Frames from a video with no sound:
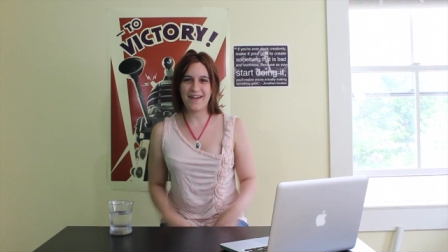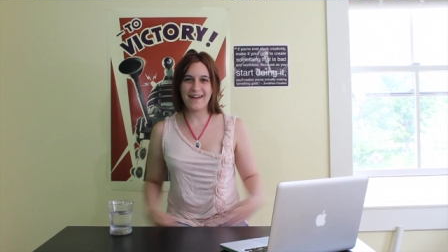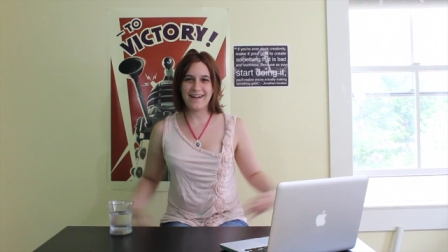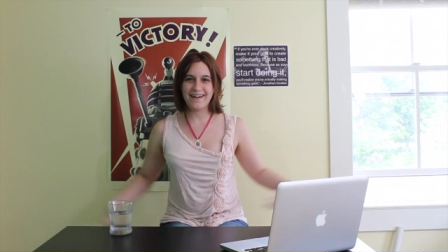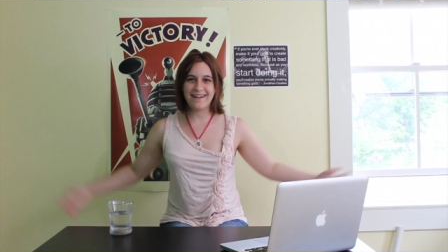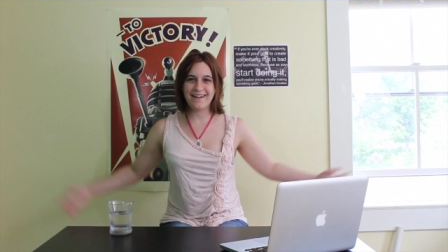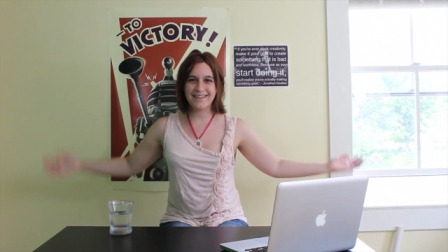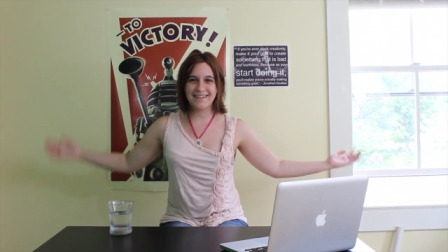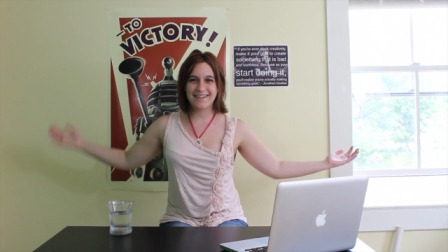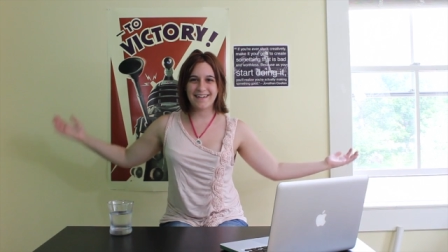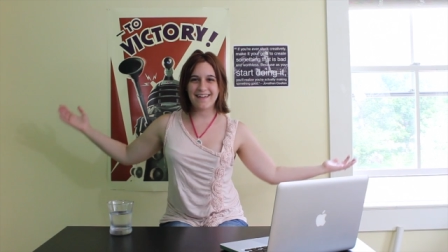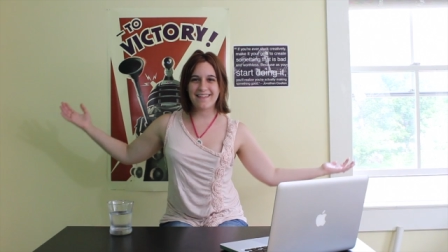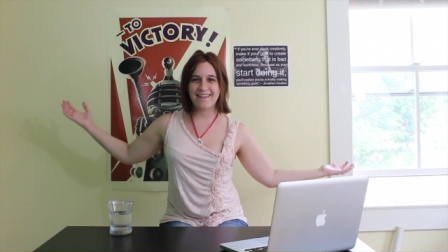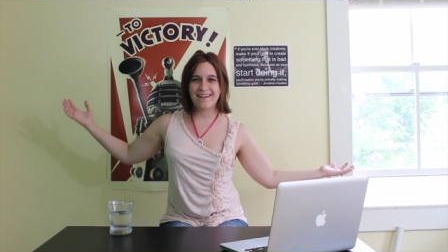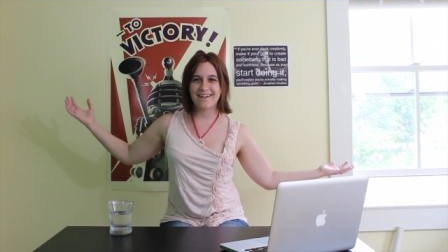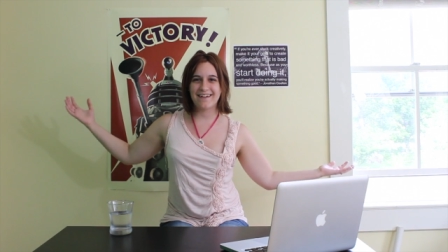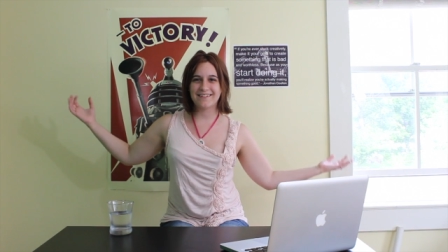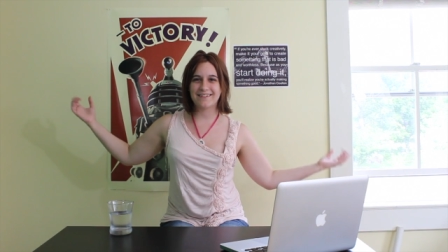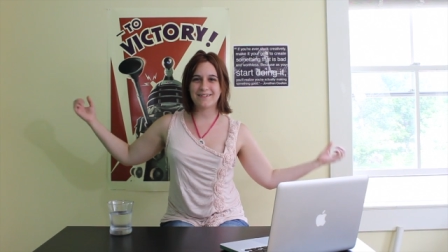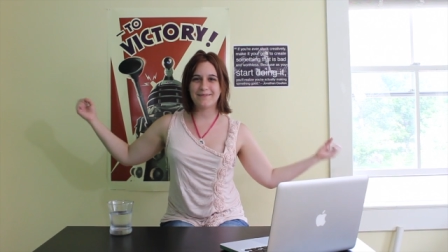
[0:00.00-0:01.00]
have it all together.
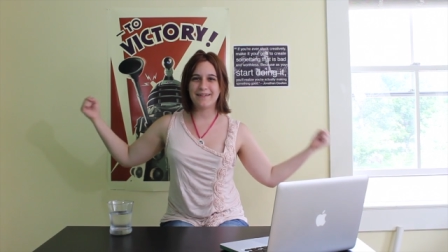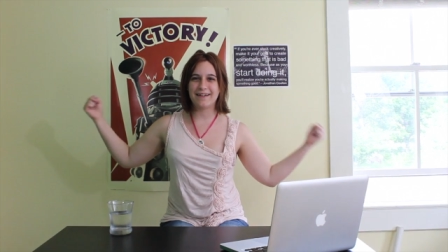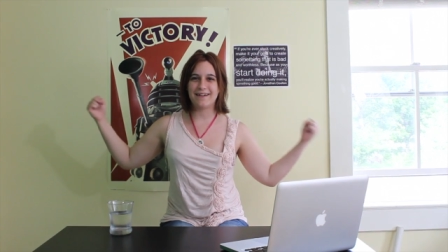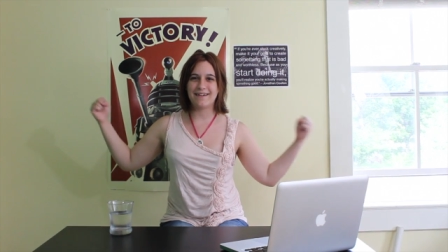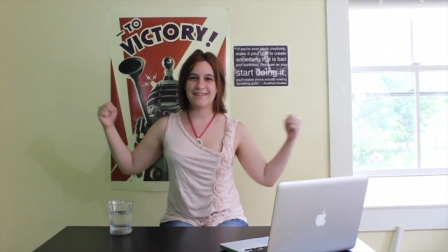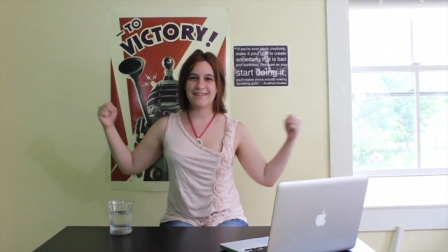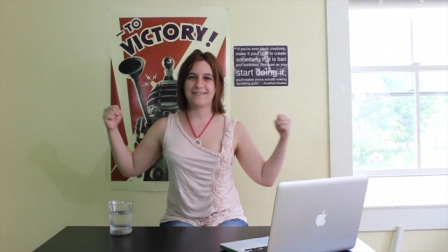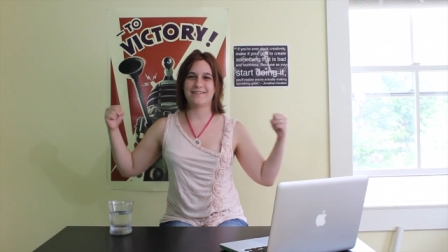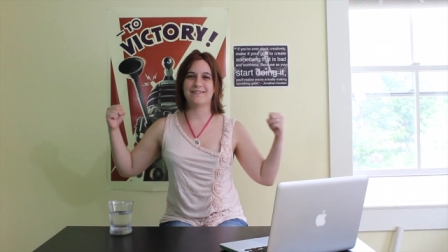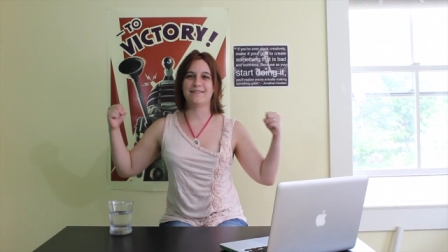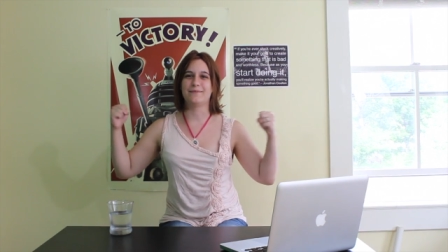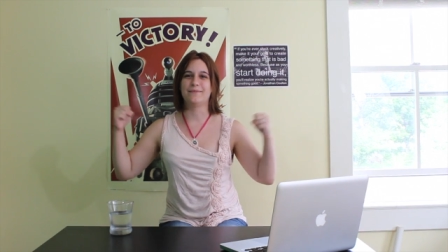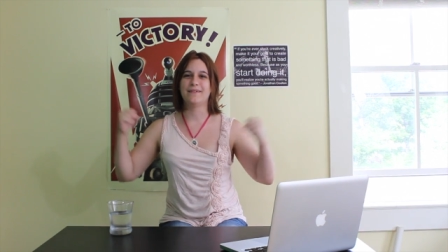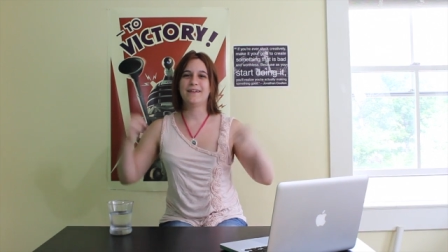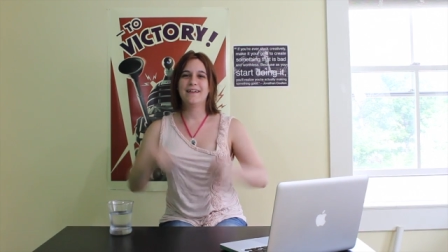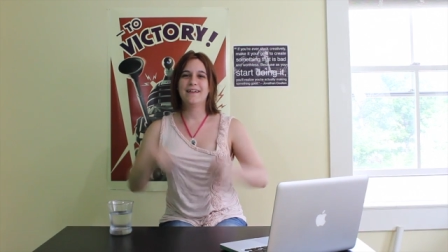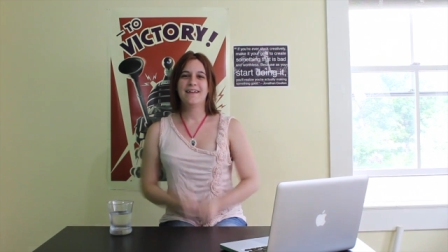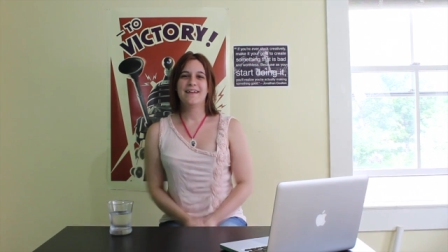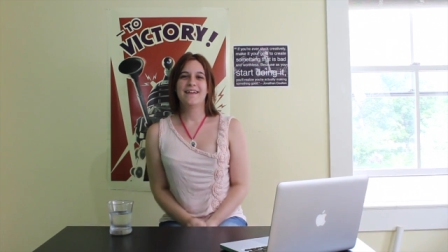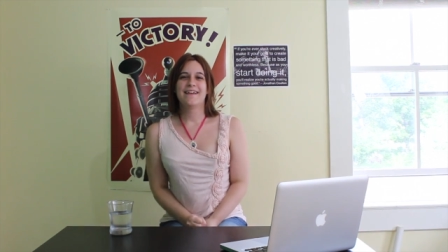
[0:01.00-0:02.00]
It's gonna be awesome.
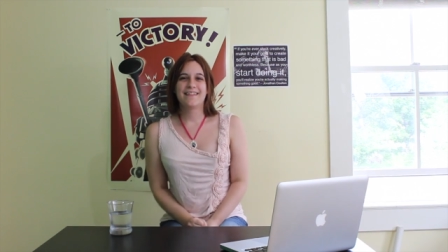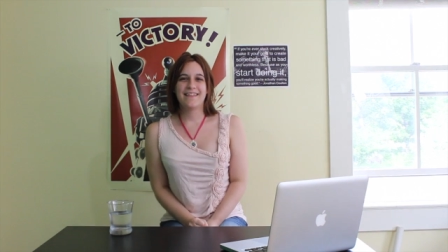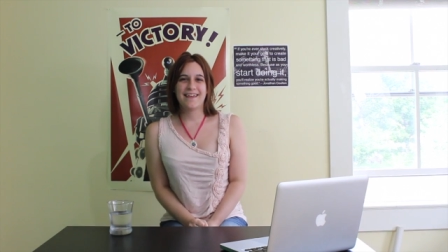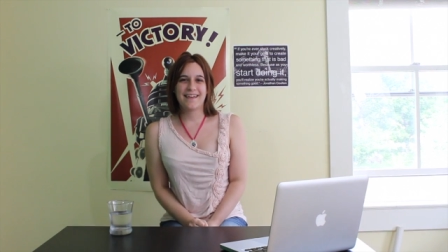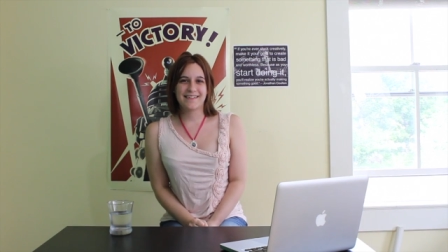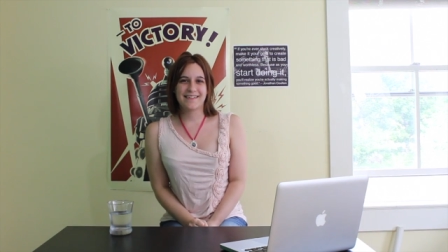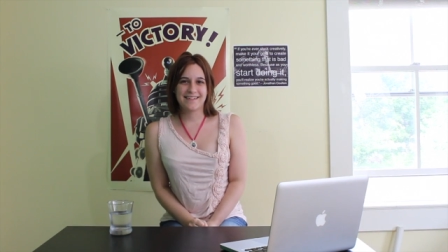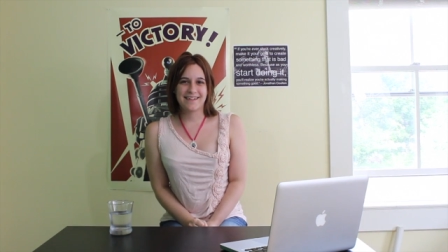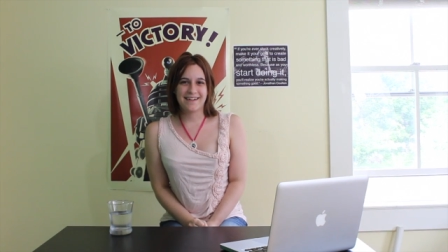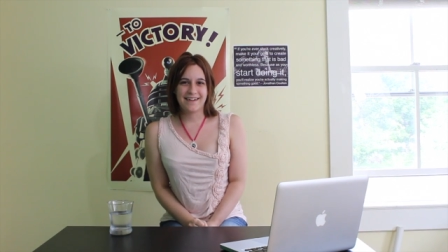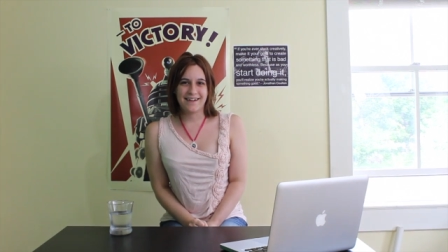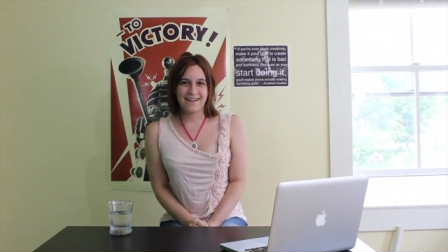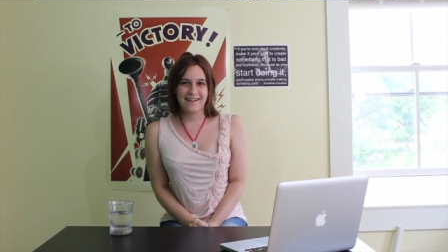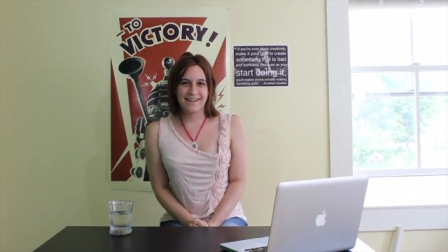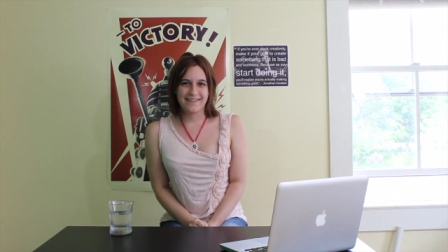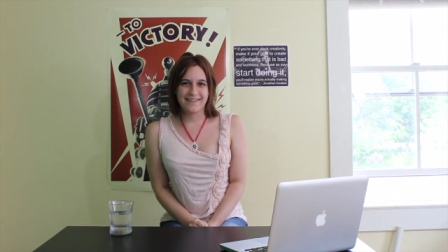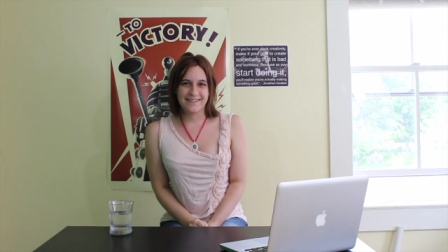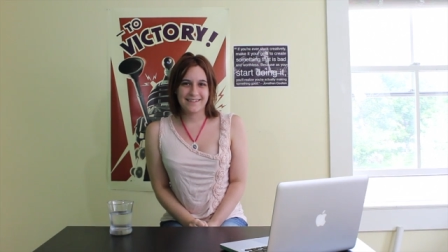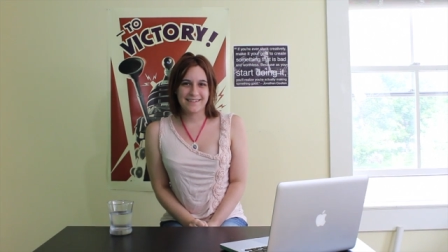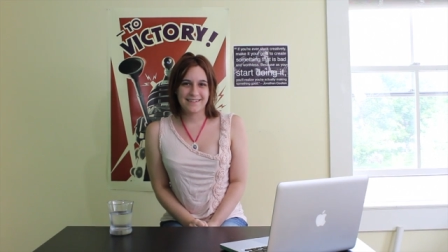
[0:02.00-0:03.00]
Thanks,
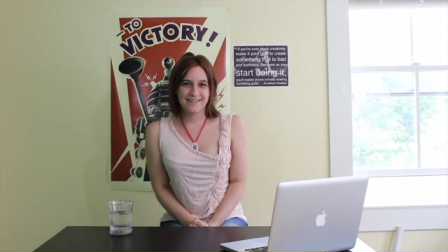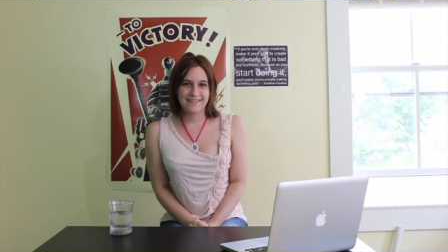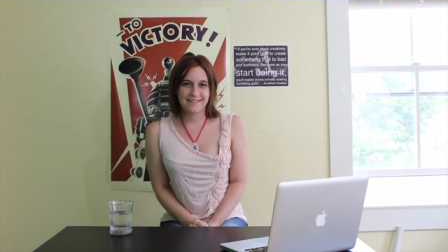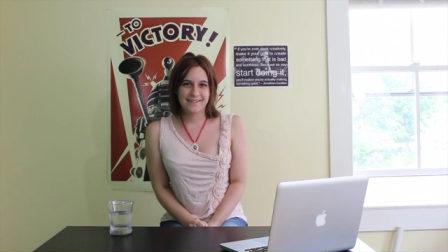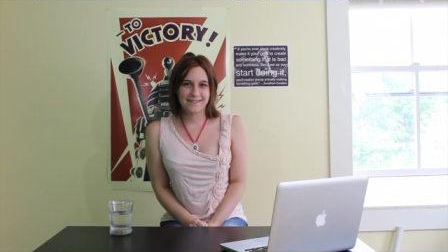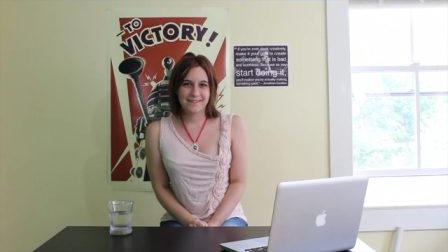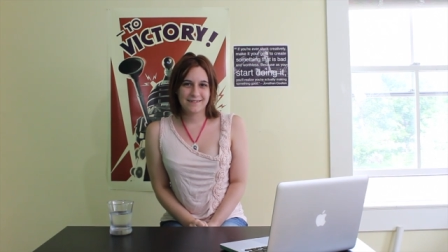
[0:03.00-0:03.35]
guys.